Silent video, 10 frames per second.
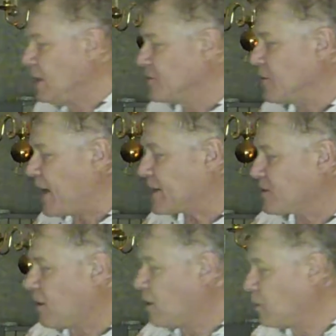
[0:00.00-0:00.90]
So that's
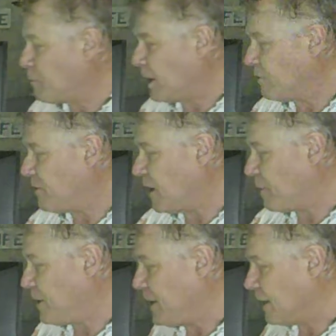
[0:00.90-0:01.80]
all above
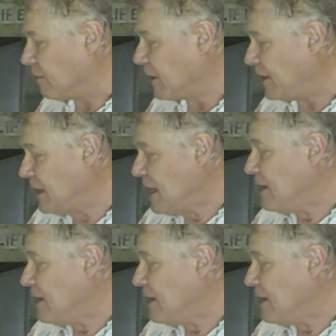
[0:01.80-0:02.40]
up here, right?